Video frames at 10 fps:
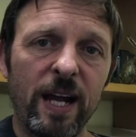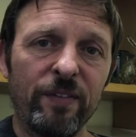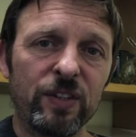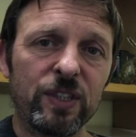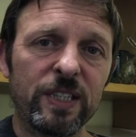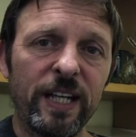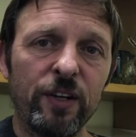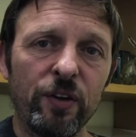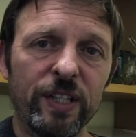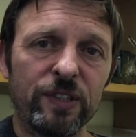and the
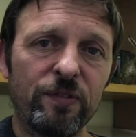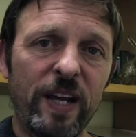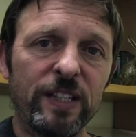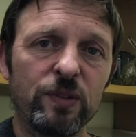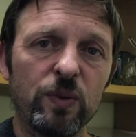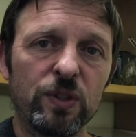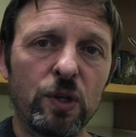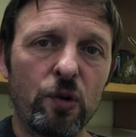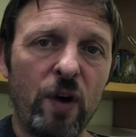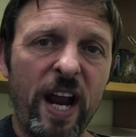skin on his face was
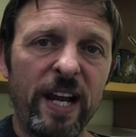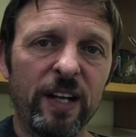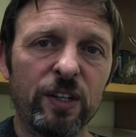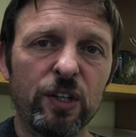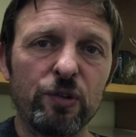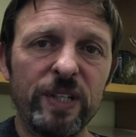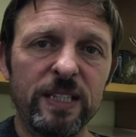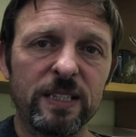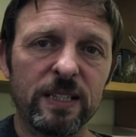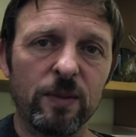grey and
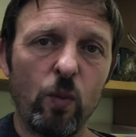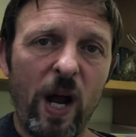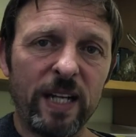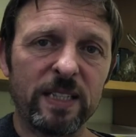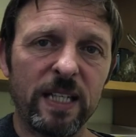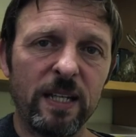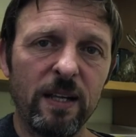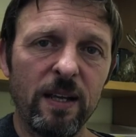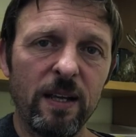creased and waxy.